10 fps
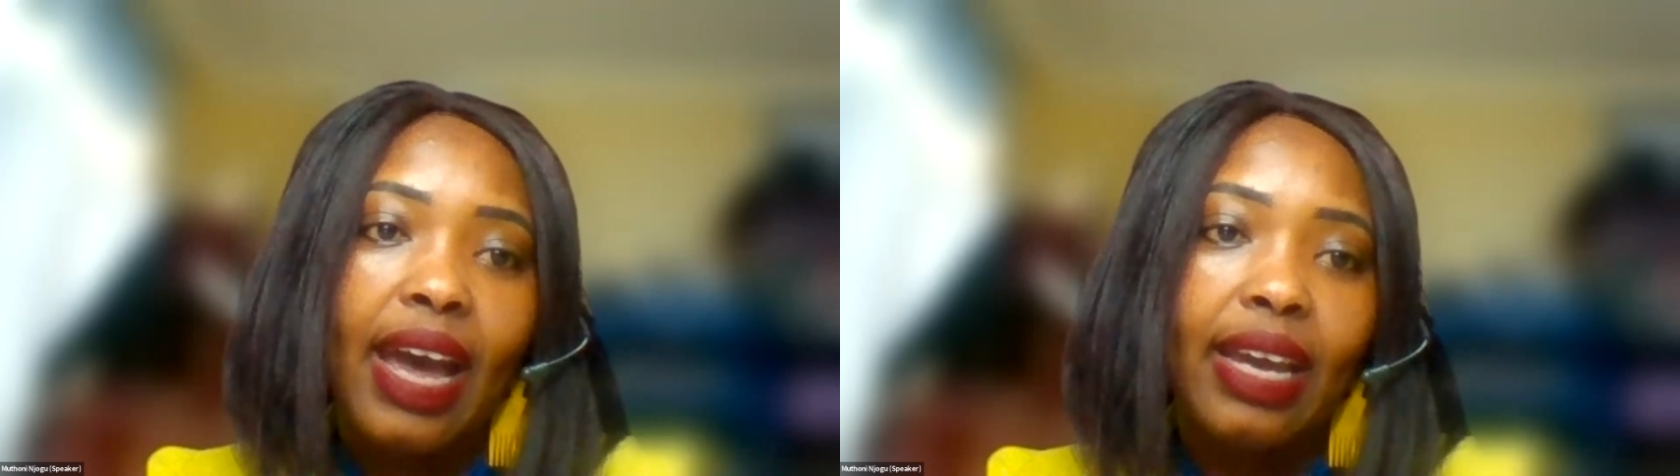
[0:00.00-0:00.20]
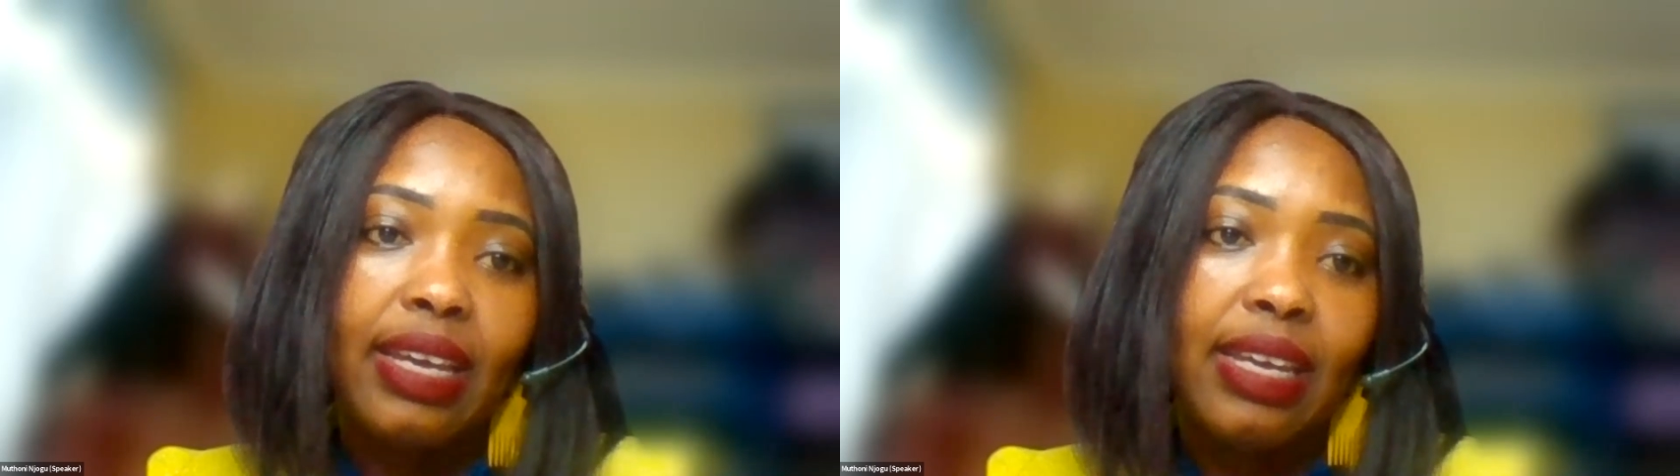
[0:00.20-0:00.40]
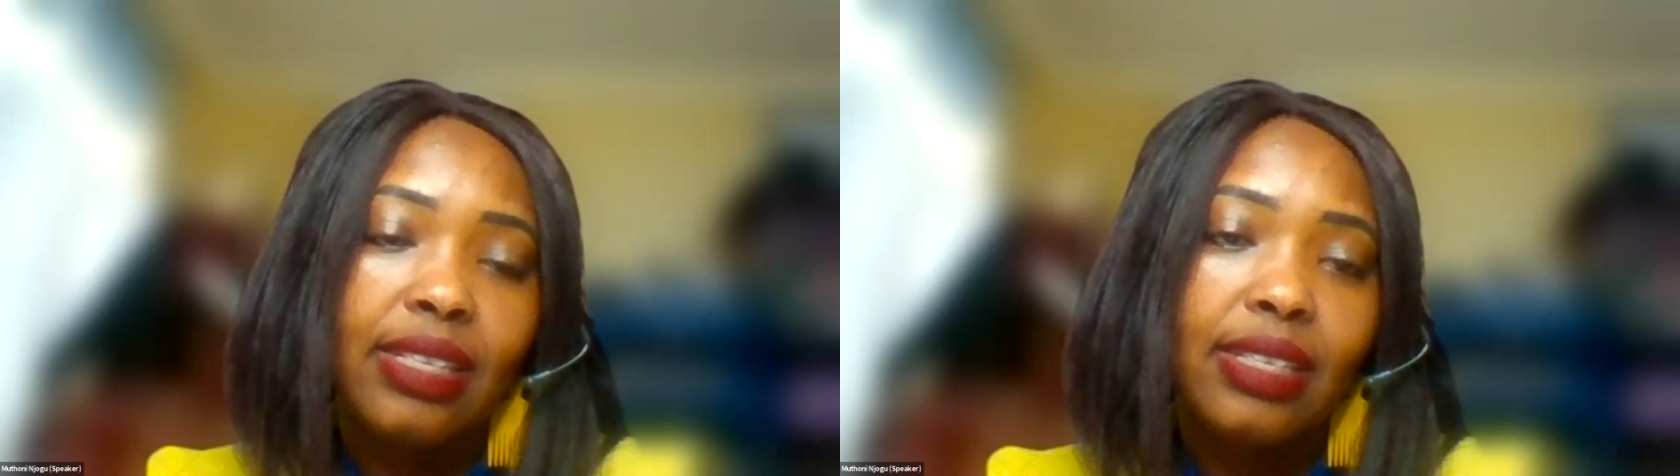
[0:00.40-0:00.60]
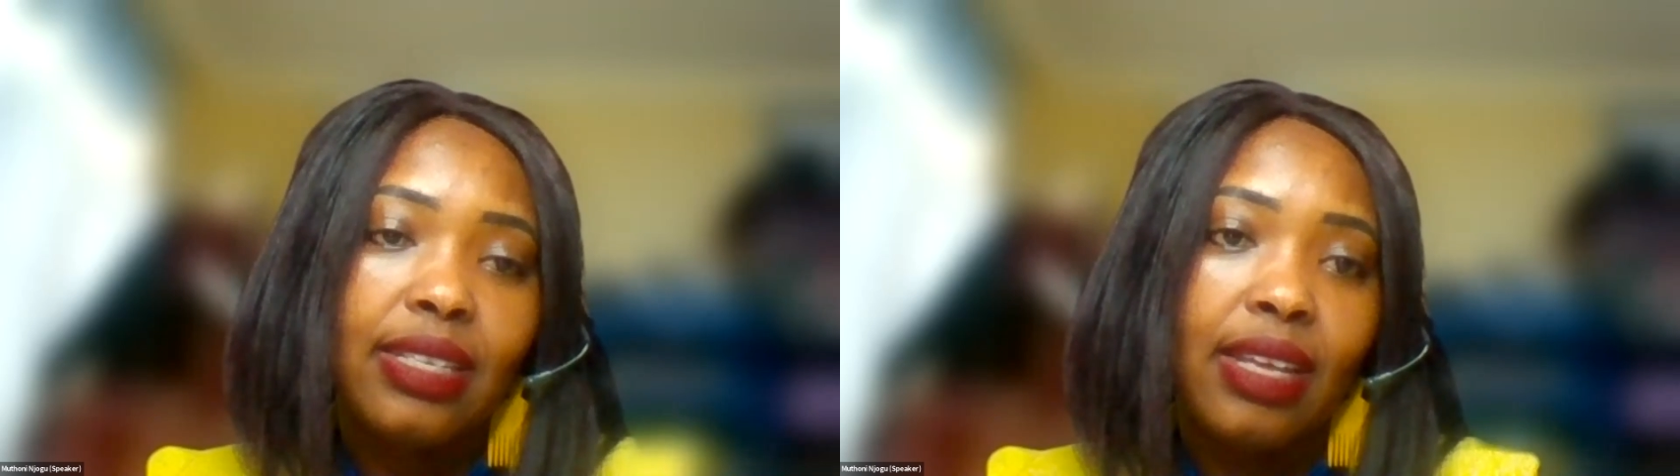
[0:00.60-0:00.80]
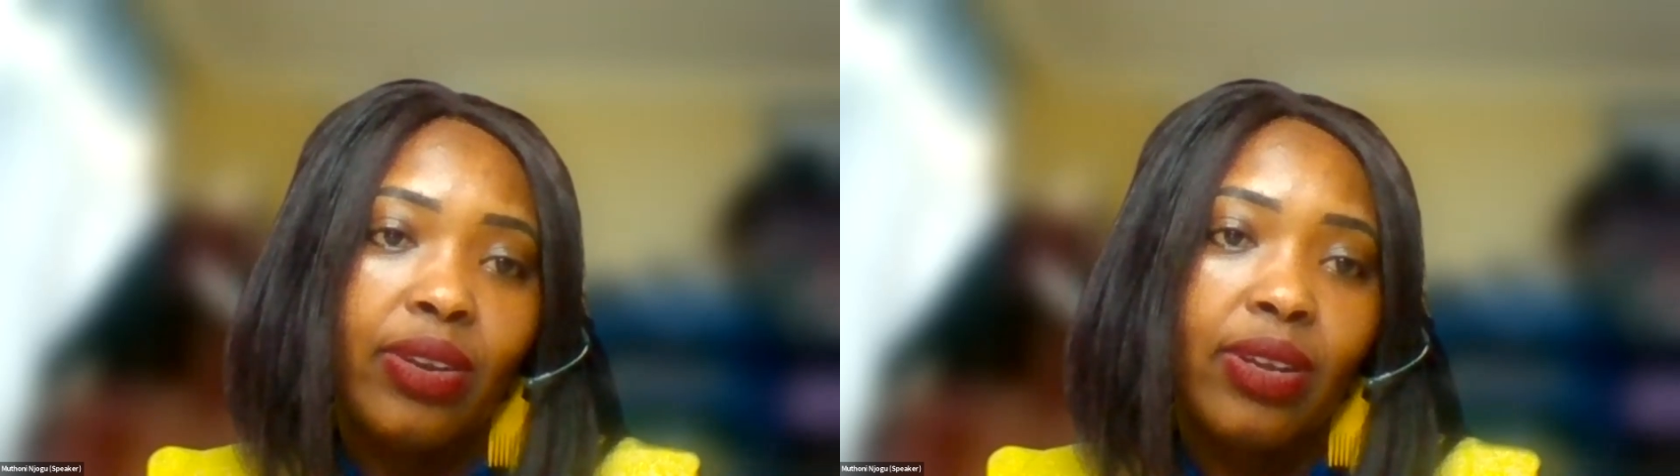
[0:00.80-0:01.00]
against
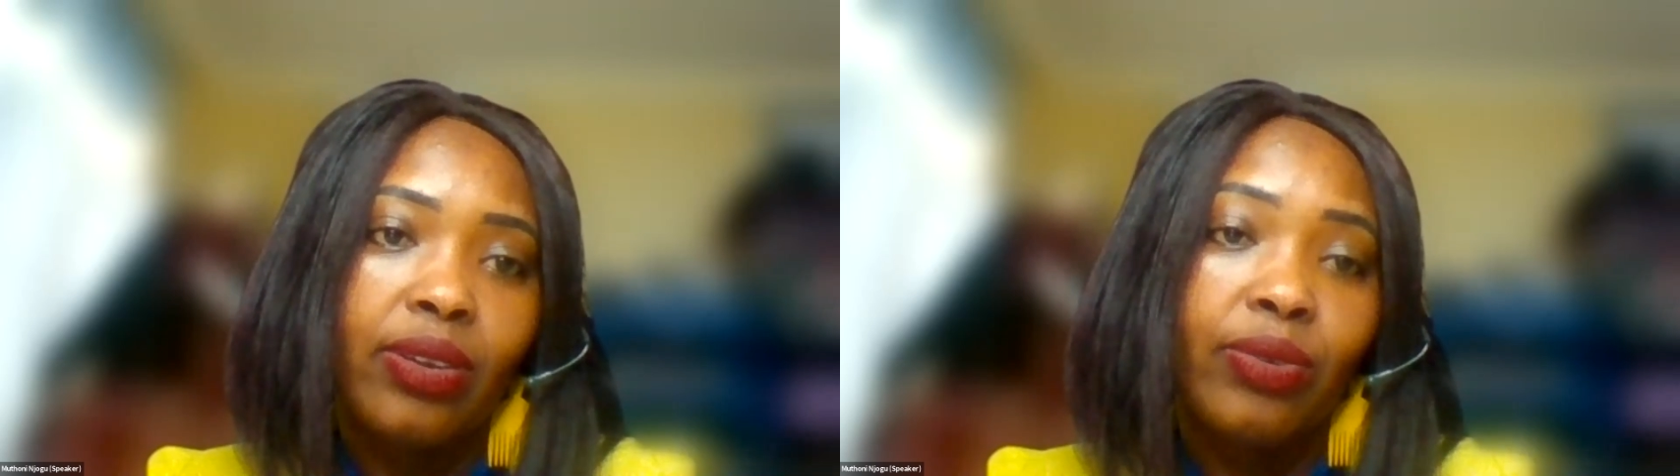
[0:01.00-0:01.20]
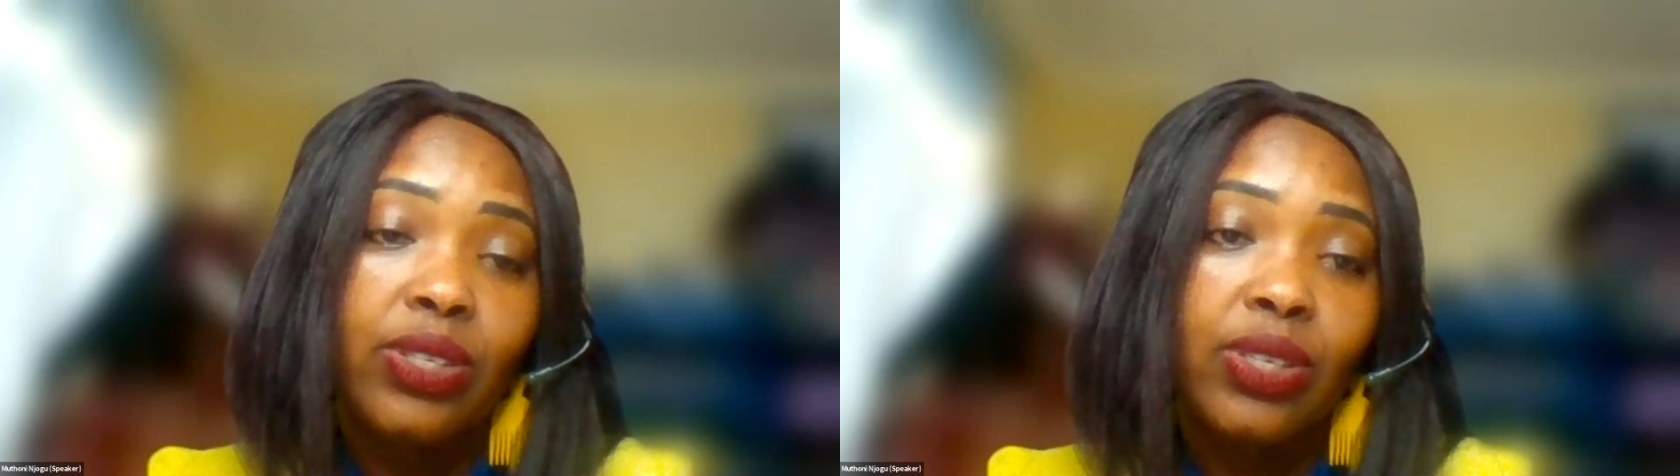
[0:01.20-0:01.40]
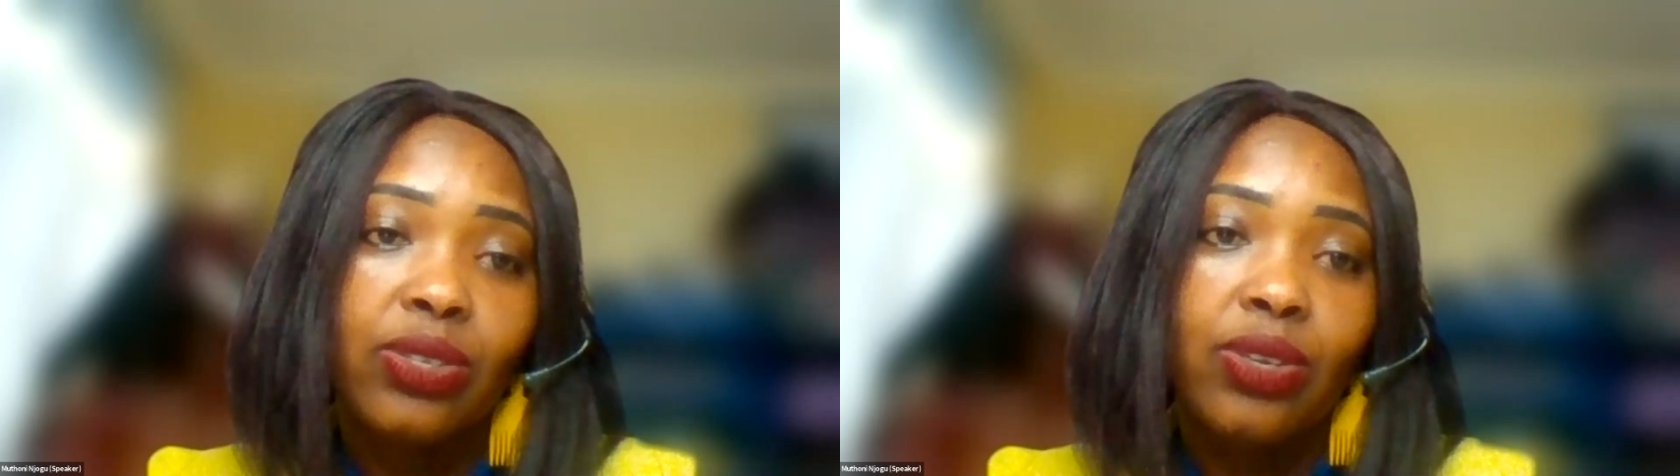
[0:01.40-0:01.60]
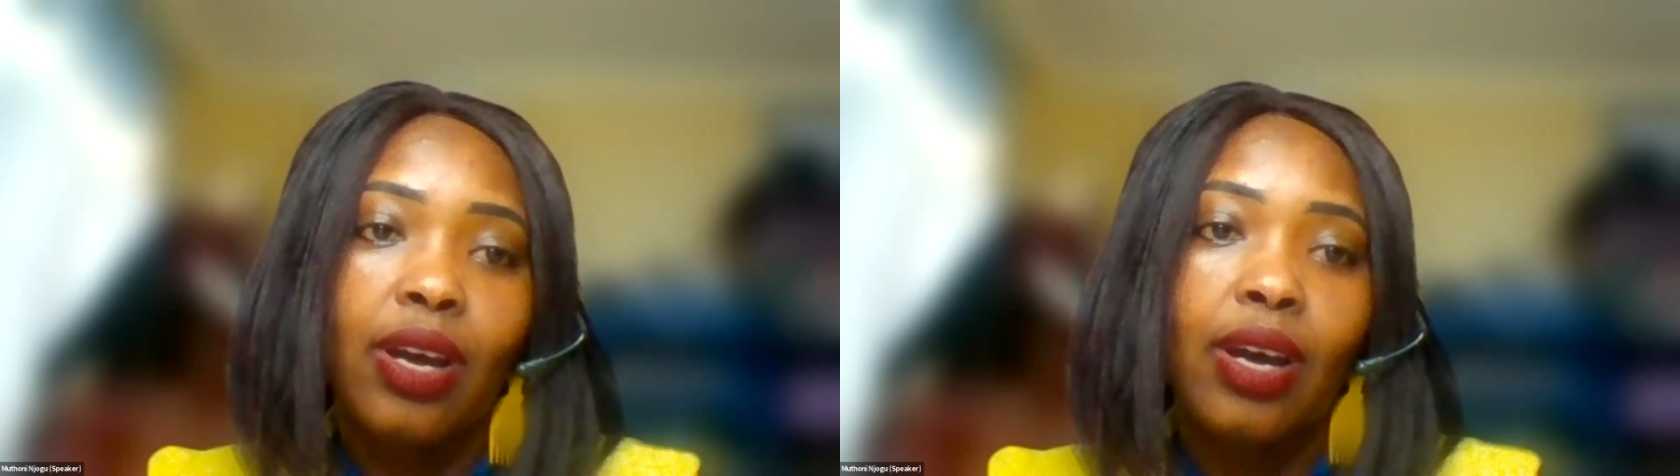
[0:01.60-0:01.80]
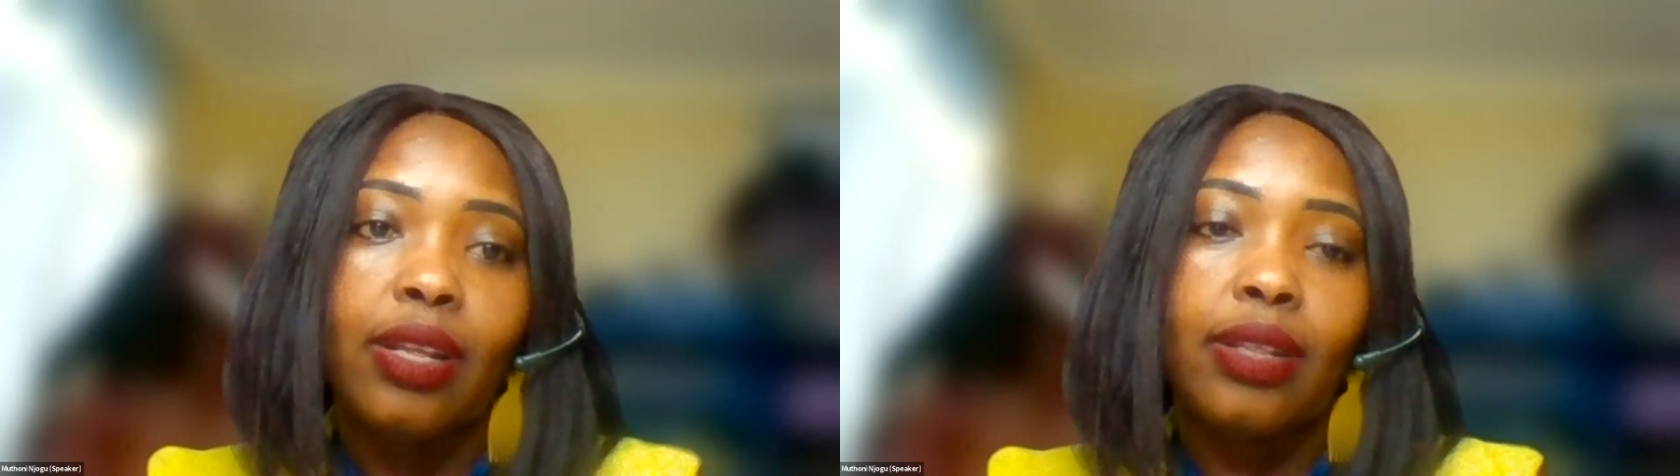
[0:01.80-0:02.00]
the registrar.